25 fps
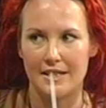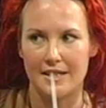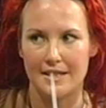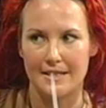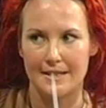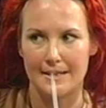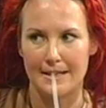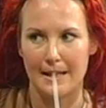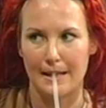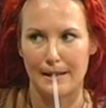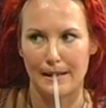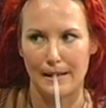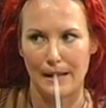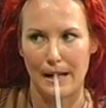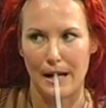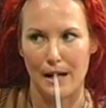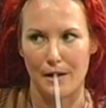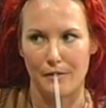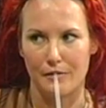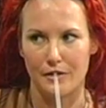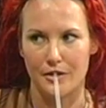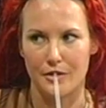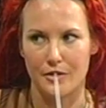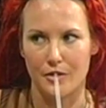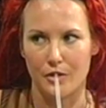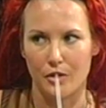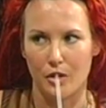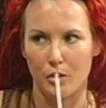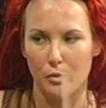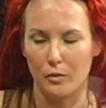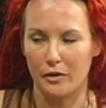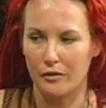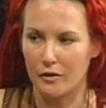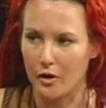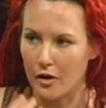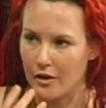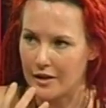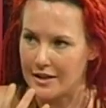to suck it out of a straw? Mm.
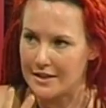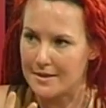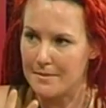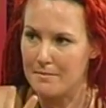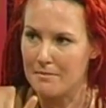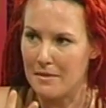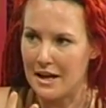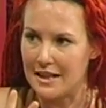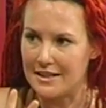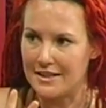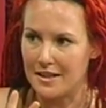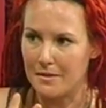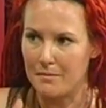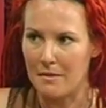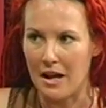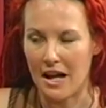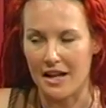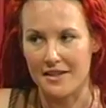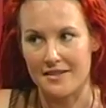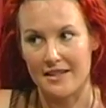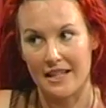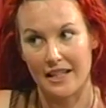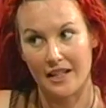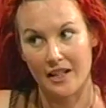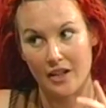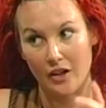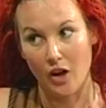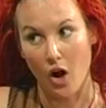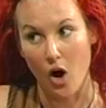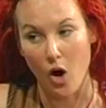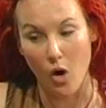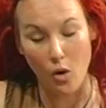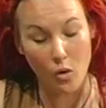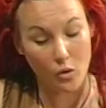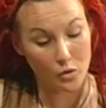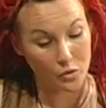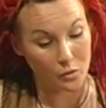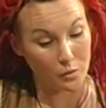We've got these amazing mouths that can
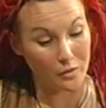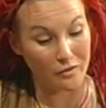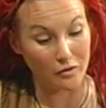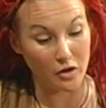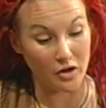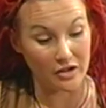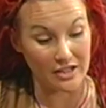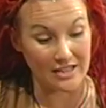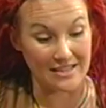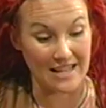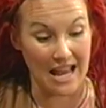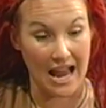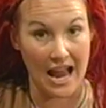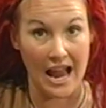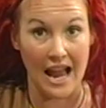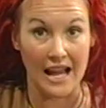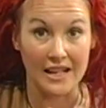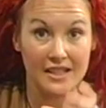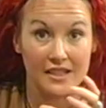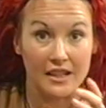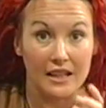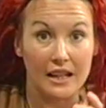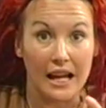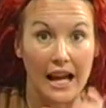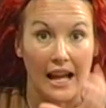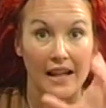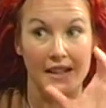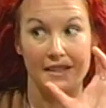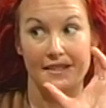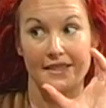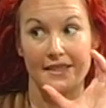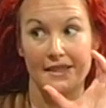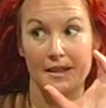hold. We've got this hand and. And